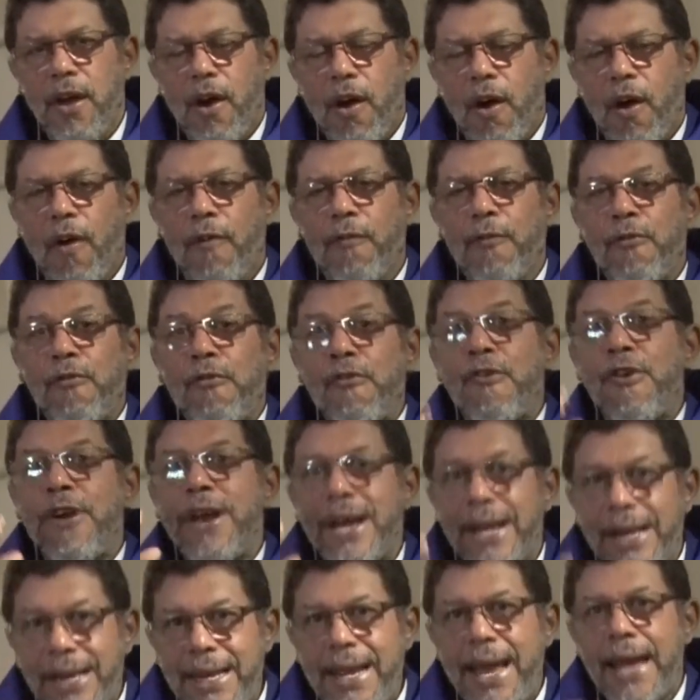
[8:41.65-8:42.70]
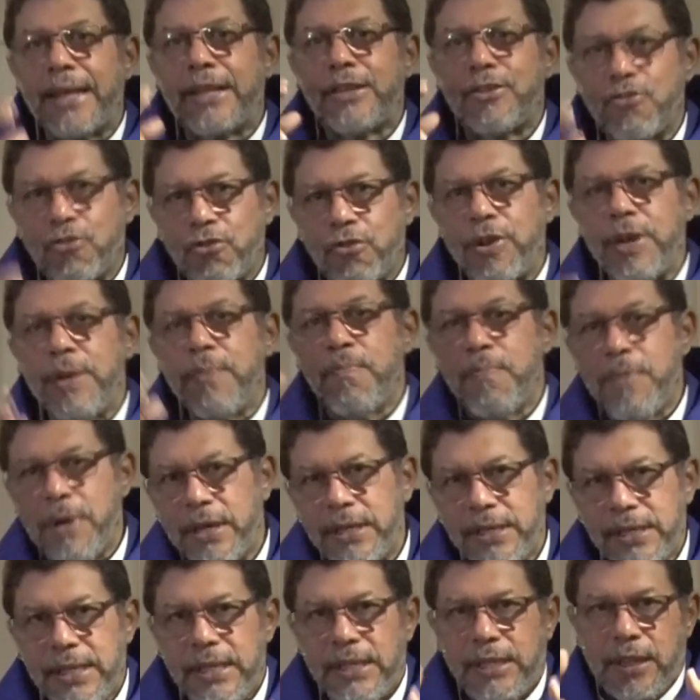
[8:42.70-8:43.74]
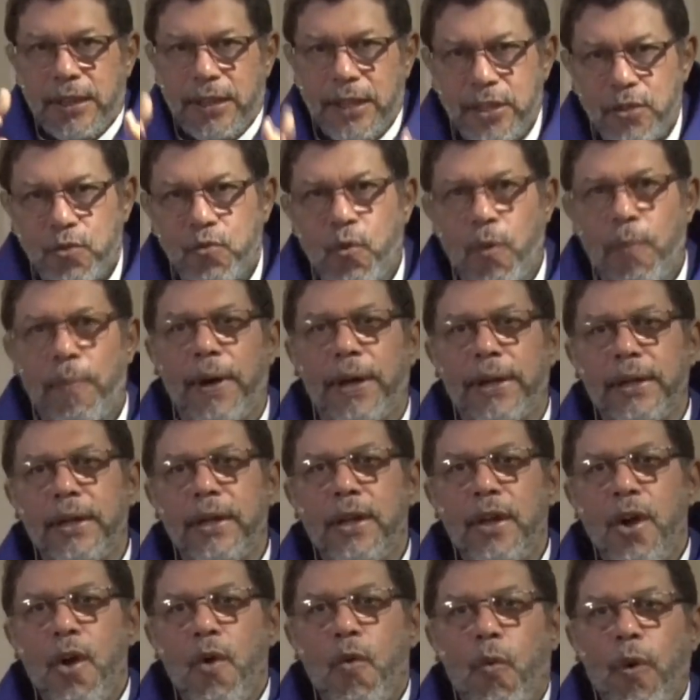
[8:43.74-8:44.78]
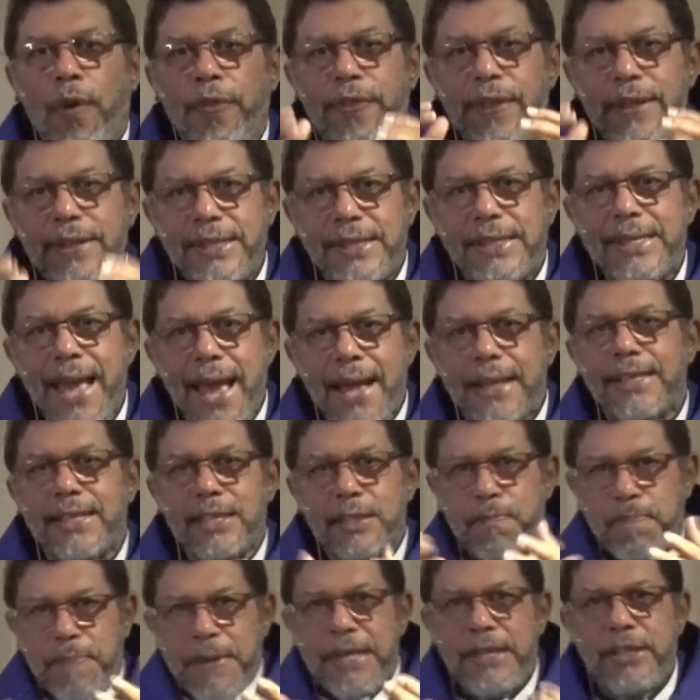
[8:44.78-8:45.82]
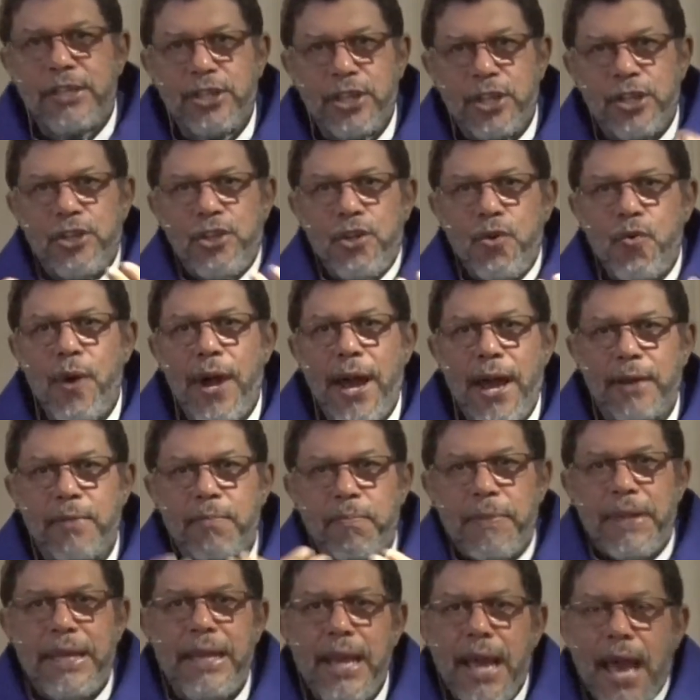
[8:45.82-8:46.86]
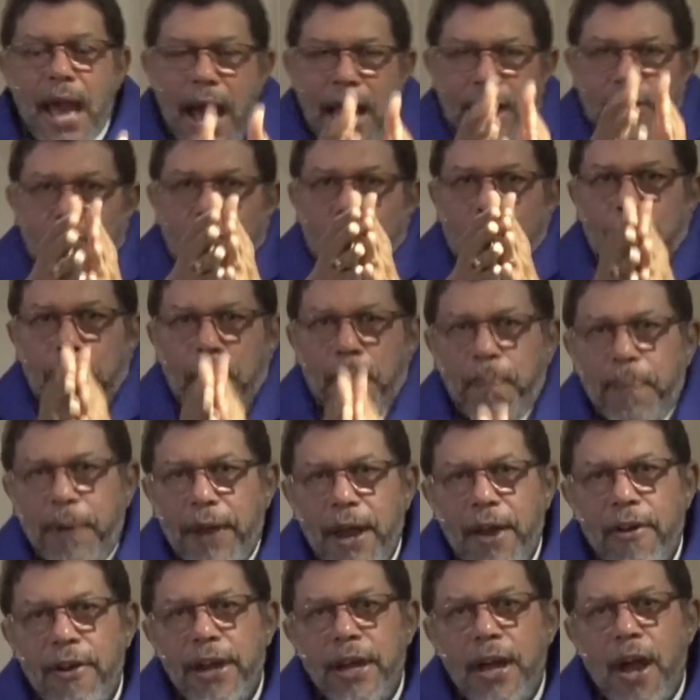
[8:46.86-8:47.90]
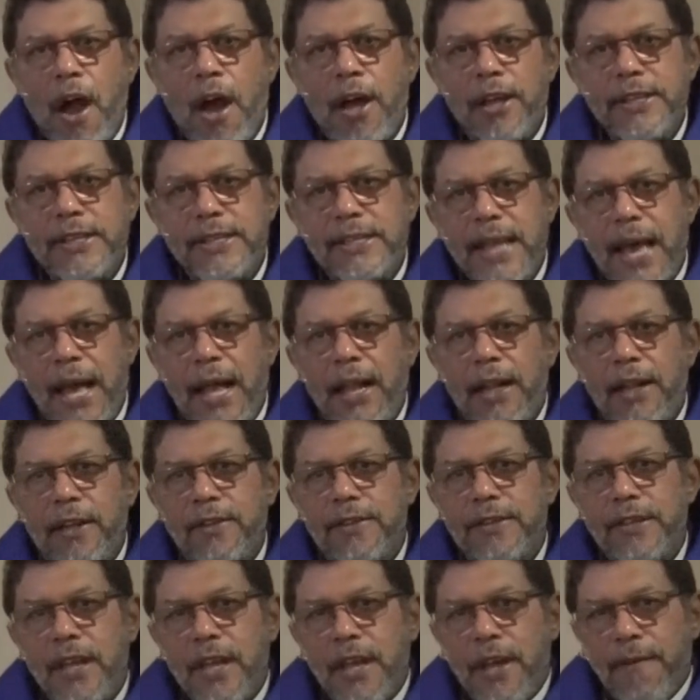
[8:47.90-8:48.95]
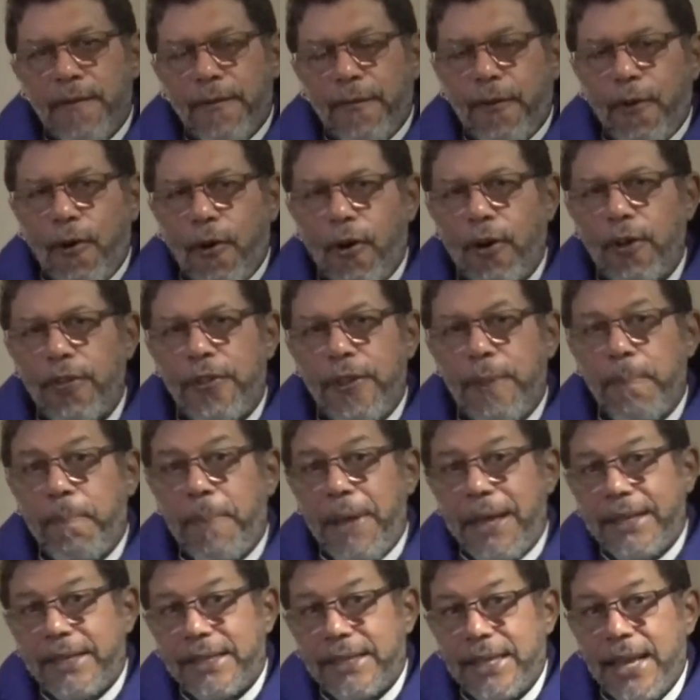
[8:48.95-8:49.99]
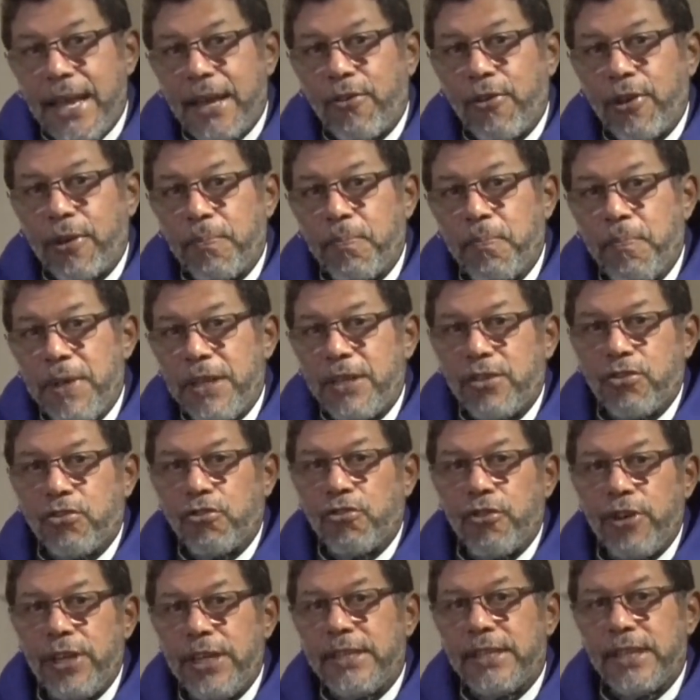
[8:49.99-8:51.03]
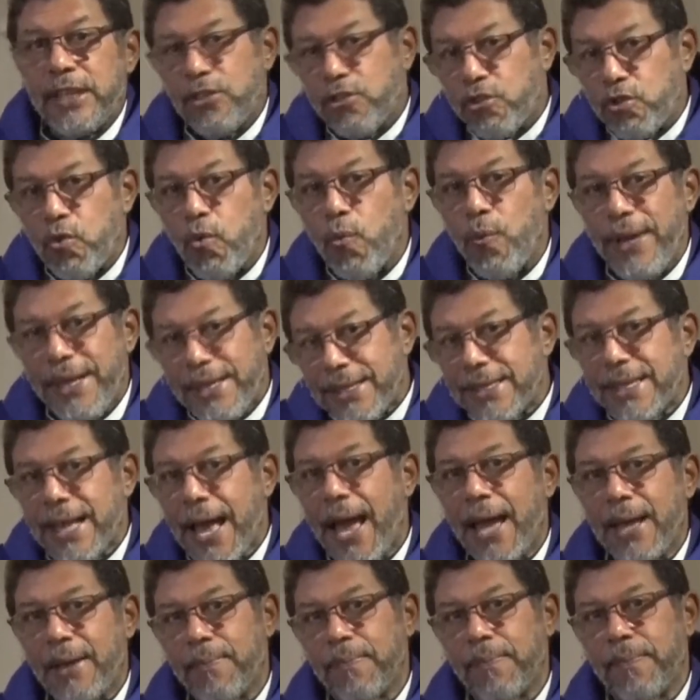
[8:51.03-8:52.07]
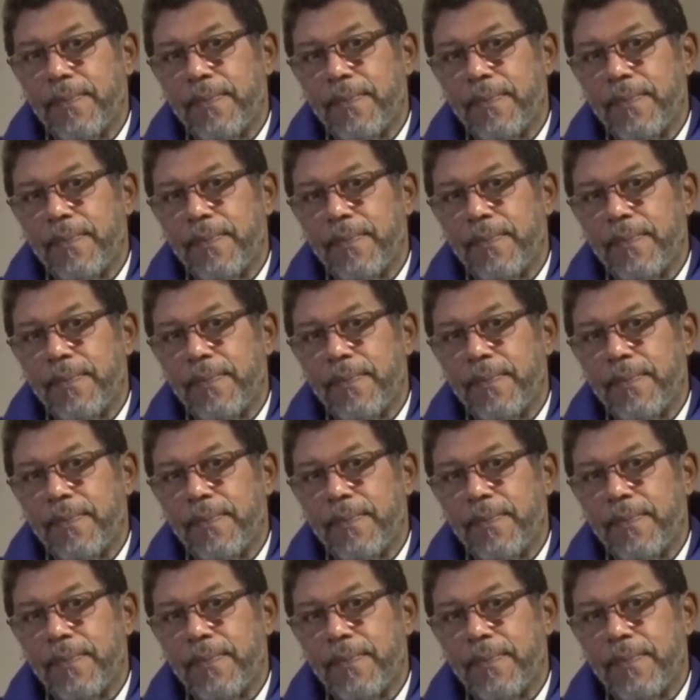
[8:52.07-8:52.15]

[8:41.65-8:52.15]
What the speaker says: of really extreme mercy to this woman, what this text speaks to you and me as we're preparing ourselves for the big sacred mysteries in 2 weeks' time,